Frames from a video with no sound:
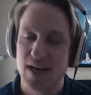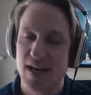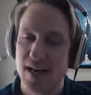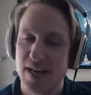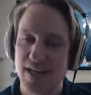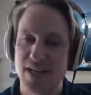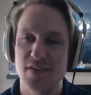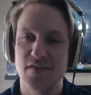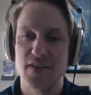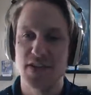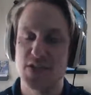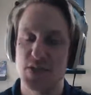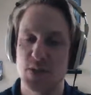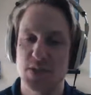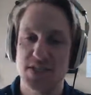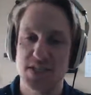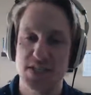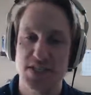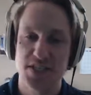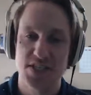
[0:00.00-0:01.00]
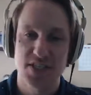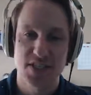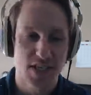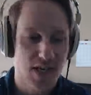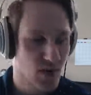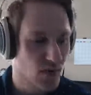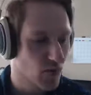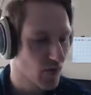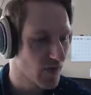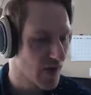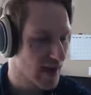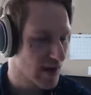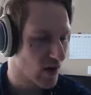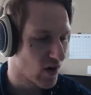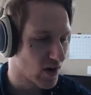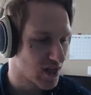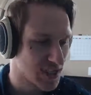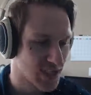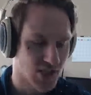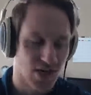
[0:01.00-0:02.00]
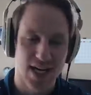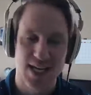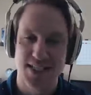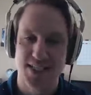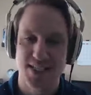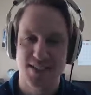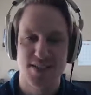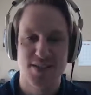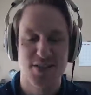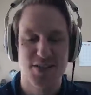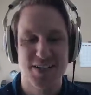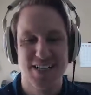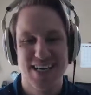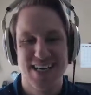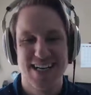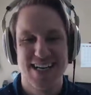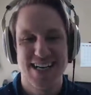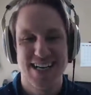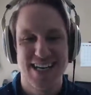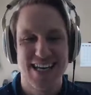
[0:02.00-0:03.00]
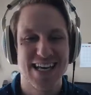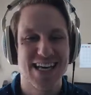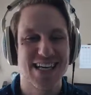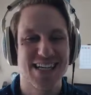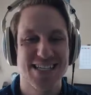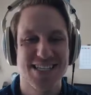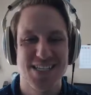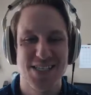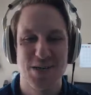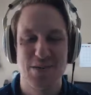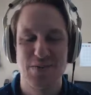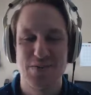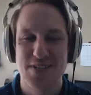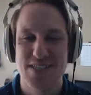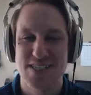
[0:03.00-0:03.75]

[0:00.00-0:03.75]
individuals in general that are trying to get some